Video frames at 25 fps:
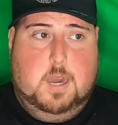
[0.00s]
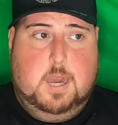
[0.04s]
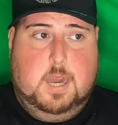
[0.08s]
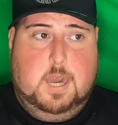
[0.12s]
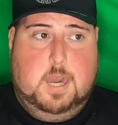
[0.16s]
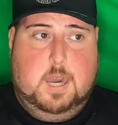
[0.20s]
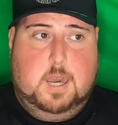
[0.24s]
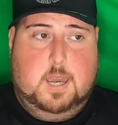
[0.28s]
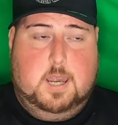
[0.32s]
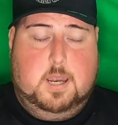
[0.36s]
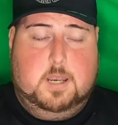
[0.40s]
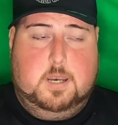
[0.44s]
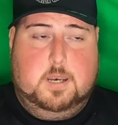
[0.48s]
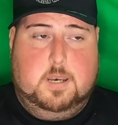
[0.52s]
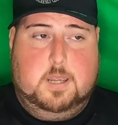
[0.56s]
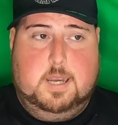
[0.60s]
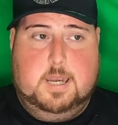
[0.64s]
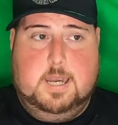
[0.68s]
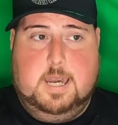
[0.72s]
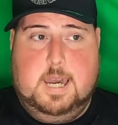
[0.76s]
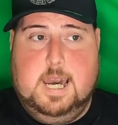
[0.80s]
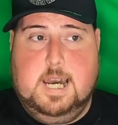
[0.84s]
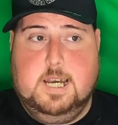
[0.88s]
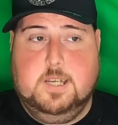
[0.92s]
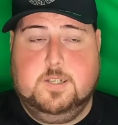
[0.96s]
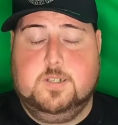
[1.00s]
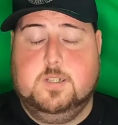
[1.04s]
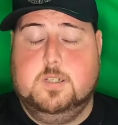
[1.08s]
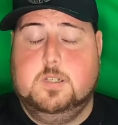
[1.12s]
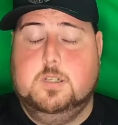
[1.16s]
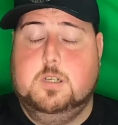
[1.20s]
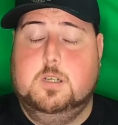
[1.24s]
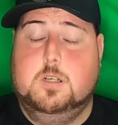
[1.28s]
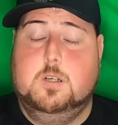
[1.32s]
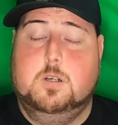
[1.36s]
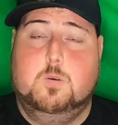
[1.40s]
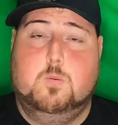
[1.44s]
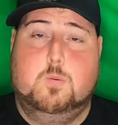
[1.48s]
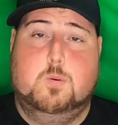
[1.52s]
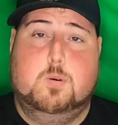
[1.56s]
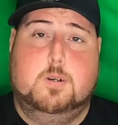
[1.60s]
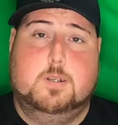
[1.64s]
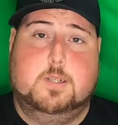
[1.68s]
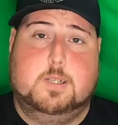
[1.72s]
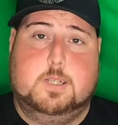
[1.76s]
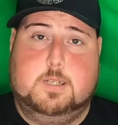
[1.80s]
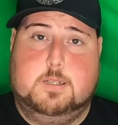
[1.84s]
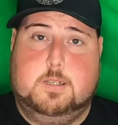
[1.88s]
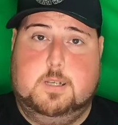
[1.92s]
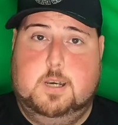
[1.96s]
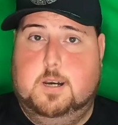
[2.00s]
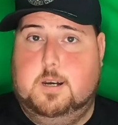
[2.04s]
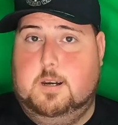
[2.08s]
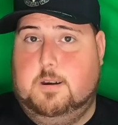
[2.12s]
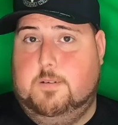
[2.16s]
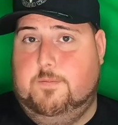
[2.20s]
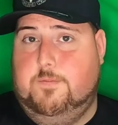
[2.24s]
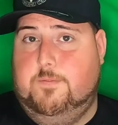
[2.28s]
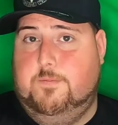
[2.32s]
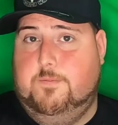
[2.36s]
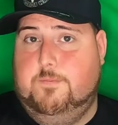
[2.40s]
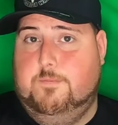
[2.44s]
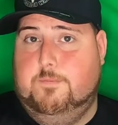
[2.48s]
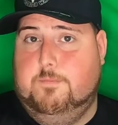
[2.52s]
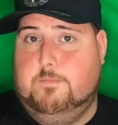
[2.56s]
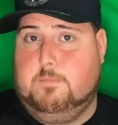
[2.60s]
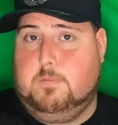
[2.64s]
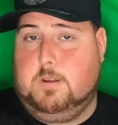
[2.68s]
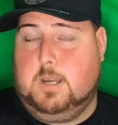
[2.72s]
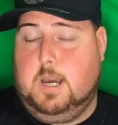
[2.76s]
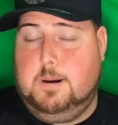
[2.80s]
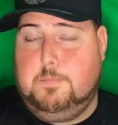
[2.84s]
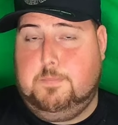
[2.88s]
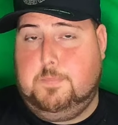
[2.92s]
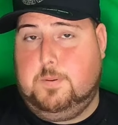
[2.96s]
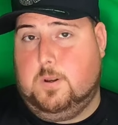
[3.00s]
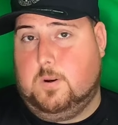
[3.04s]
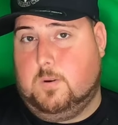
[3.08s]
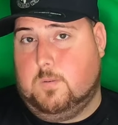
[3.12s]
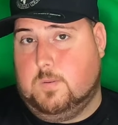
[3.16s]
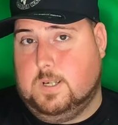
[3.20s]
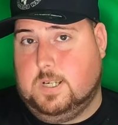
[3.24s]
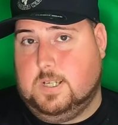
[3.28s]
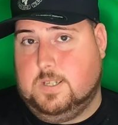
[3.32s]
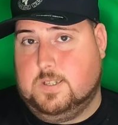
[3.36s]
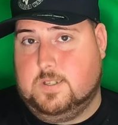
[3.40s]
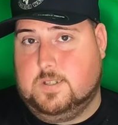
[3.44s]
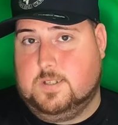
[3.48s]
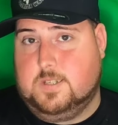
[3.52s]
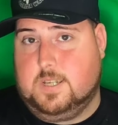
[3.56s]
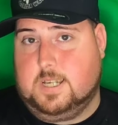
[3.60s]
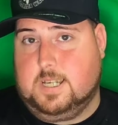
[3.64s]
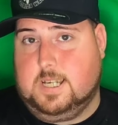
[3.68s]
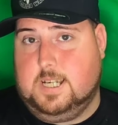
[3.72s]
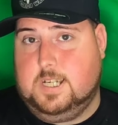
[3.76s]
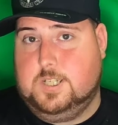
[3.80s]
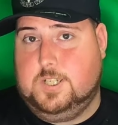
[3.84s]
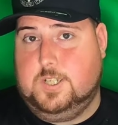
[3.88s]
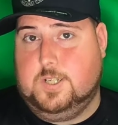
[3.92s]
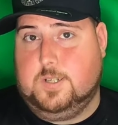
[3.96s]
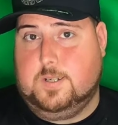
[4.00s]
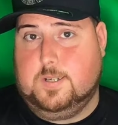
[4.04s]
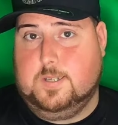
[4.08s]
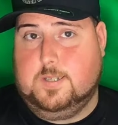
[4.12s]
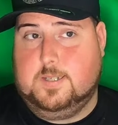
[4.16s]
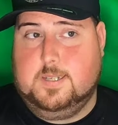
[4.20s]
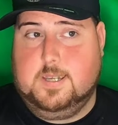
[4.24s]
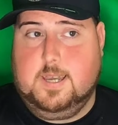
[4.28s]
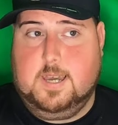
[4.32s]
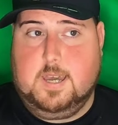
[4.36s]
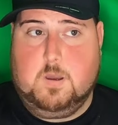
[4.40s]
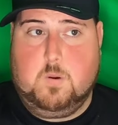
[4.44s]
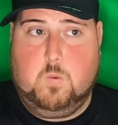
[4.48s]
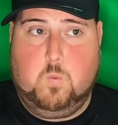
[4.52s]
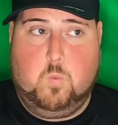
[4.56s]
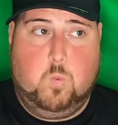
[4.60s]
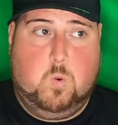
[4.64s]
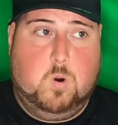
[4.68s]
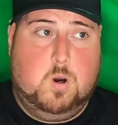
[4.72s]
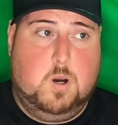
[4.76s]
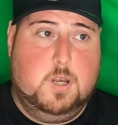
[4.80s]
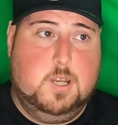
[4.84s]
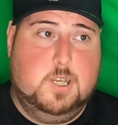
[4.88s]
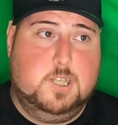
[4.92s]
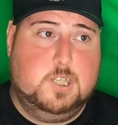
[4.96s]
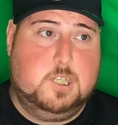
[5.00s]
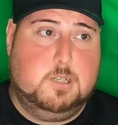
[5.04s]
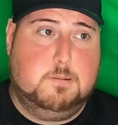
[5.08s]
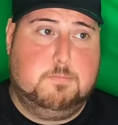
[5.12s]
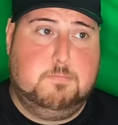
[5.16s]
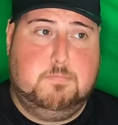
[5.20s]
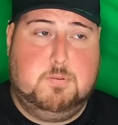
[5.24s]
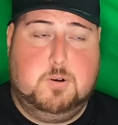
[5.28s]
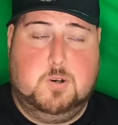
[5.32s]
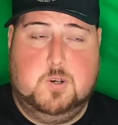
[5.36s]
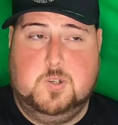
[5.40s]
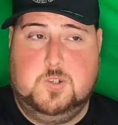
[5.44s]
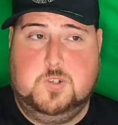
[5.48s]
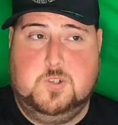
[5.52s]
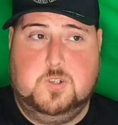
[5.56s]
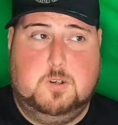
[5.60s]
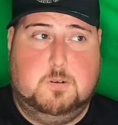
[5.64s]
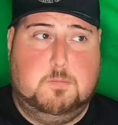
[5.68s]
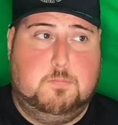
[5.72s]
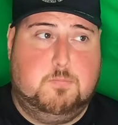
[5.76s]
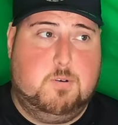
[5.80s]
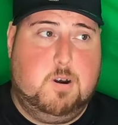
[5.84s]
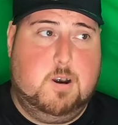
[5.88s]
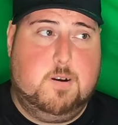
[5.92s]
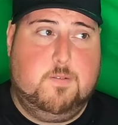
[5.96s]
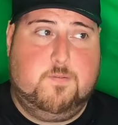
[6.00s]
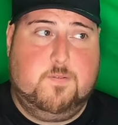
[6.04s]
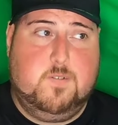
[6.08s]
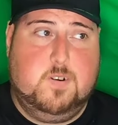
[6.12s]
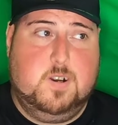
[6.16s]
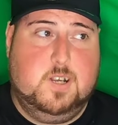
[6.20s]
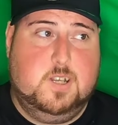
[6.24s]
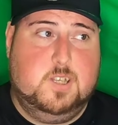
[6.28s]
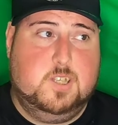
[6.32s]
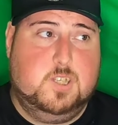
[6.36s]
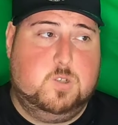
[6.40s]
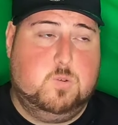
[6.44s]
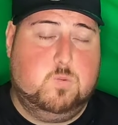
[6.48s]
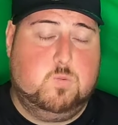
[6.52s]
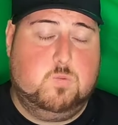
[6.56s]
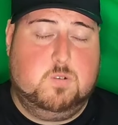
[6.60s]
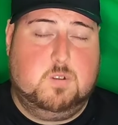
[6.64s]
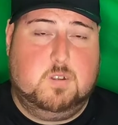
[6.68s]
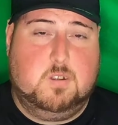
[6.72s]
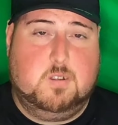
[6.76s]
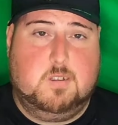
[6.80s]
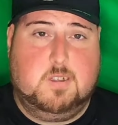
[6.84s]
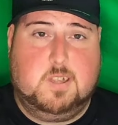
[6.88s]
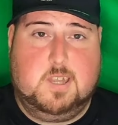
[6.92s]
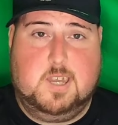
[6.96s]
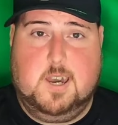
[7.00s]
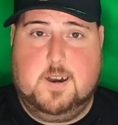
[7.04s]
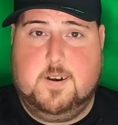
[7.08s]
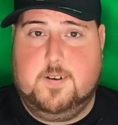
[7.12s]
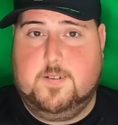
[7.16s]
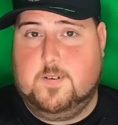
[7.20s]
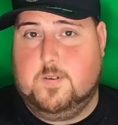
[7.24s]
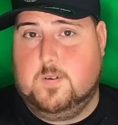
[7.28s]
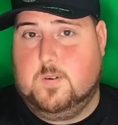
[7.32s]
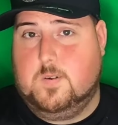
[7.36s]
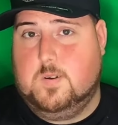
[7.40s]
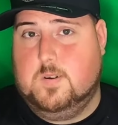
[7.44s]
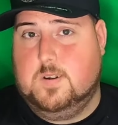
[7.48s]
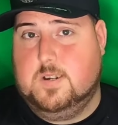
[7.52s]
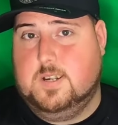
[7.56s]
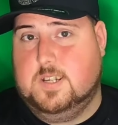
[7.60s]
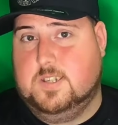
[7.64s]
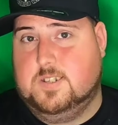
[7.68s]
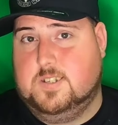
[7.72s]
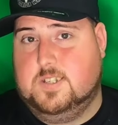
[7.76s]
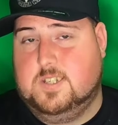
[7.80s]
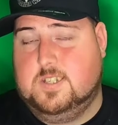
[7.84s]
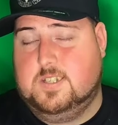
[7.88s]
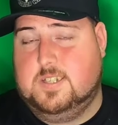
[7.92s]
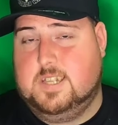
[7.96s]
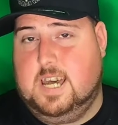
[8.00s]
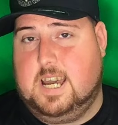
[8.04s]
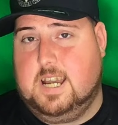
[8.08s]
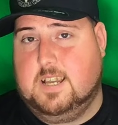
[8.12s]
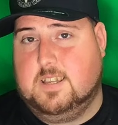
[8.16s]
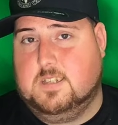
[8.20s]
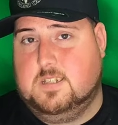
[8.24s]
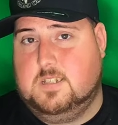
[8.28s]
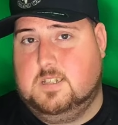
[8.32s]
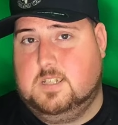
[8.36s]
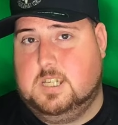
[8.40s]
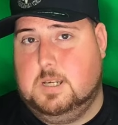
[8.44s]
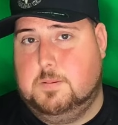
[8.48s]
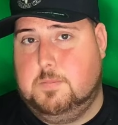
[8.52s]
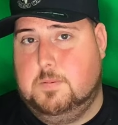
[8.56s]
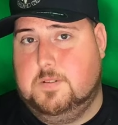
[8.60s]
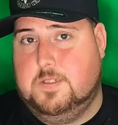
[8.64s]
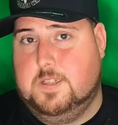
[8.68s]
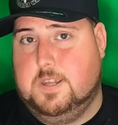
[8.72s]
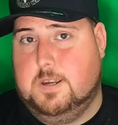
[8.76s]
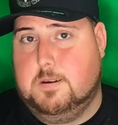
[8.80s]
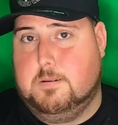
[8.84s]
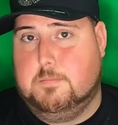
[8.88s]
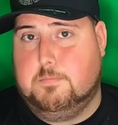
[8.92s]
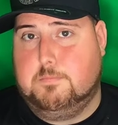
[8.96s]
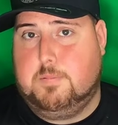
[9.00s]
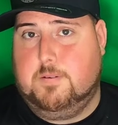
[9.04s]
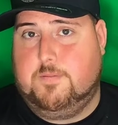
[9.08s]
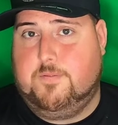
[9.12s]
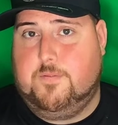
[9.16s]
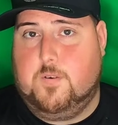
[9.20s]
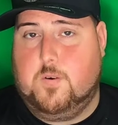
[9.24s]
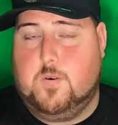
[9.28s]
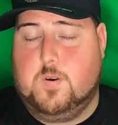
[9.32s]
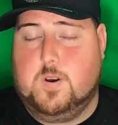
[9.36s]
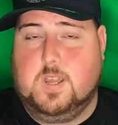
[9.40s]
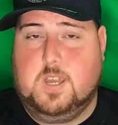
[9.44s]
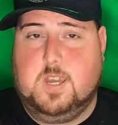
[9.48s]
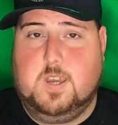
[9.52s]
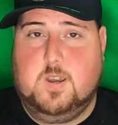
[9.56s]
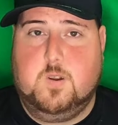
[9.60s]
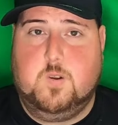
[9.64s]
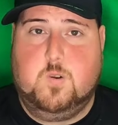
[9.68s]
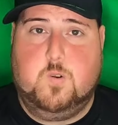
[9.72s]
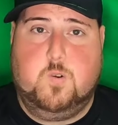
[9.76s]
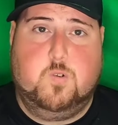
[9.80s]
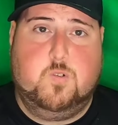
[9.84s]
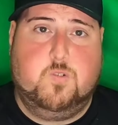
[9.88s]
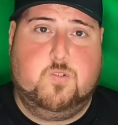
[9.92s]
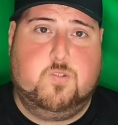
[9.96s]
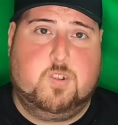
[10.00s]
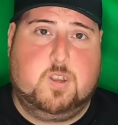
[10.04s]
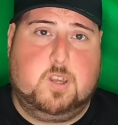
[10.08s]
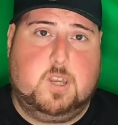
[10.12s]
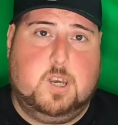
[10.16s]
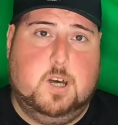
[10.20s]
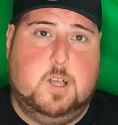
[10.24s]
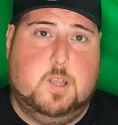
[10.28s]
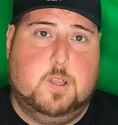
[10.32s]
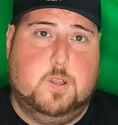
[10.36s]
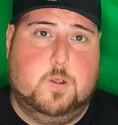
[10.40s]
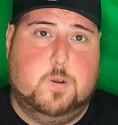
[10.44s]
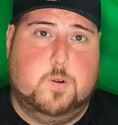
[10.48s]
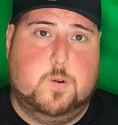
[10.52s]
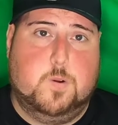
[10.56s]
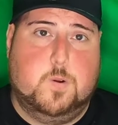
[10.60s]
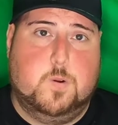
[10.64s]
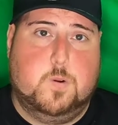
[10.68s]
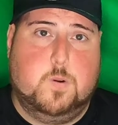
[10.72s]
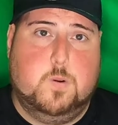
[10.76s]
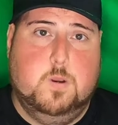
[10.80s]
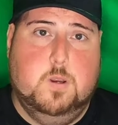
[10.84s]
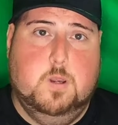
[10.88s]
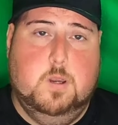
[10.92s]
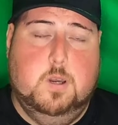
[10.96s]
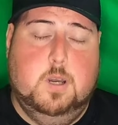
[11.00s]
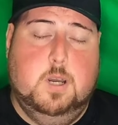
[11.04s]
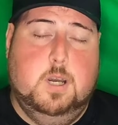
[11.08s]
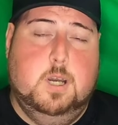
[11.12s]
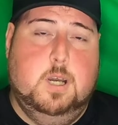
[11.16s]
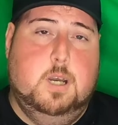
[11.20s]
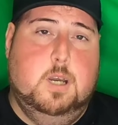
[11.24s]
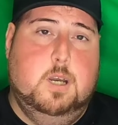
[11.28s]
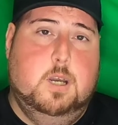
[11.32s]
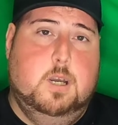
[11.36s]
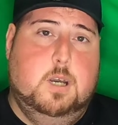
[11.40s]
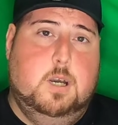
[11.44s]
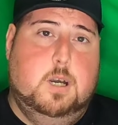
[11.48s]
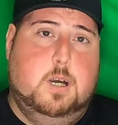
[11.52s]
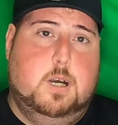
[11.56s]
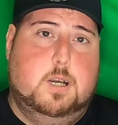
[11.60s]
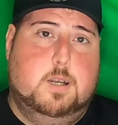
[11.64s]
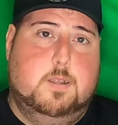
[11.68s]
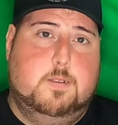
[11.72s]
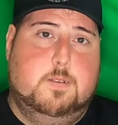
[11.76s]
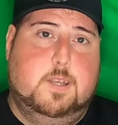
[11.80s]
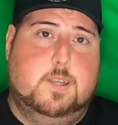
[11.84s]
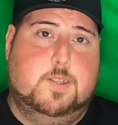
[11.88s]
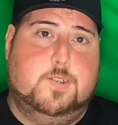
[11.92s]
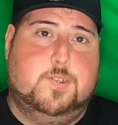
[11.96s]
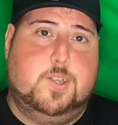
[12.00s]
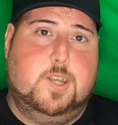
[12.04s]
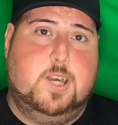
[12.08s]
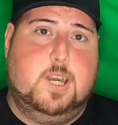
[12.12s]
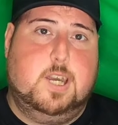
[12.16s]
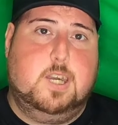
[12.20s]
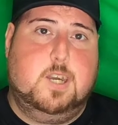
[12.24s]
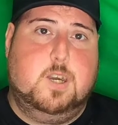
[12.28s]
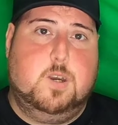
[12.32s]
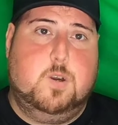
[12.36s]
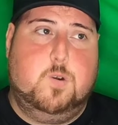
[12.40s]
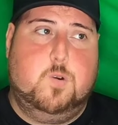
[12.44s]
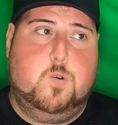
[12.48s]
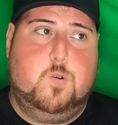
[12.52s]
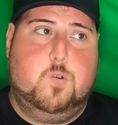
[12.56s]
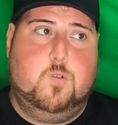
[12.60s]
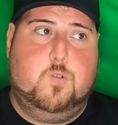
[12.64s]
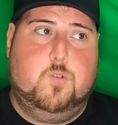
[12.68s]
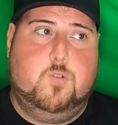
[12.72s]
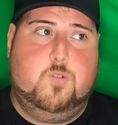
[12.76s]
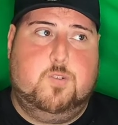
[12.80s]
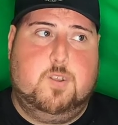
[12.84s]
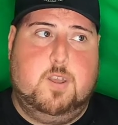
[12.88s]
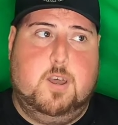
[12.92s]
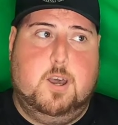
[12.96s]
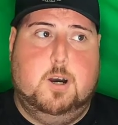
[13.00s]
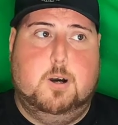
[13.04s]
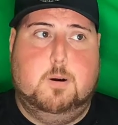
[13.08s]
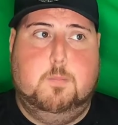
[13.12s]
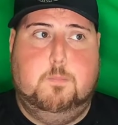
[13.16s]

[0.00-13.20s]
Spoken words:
And it has to do with a couple of reasons, I guess you could say. One, it's a personal preference, and the other is that some of them prefer to use the color that they use to